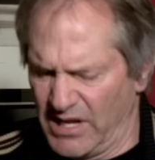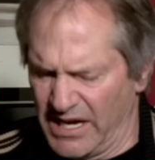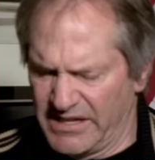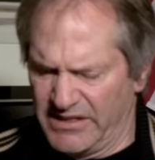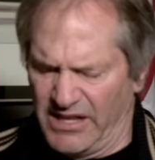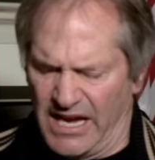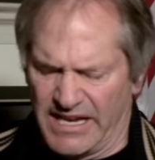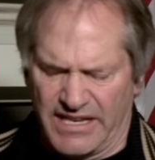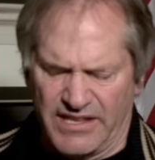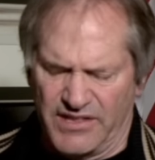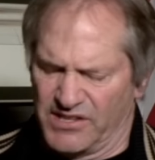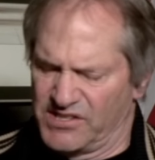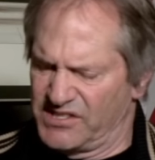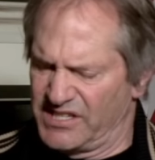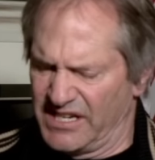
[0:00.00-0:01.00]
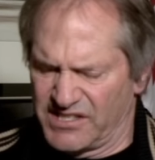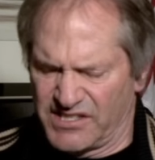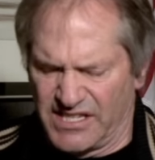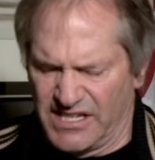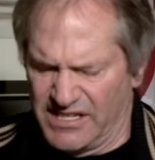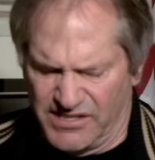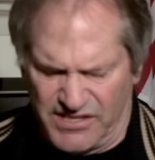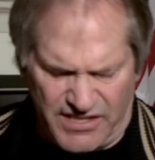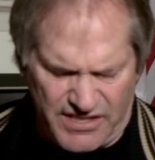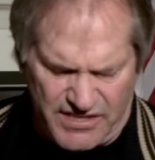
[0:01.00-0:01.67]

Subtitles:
Like in the 60s,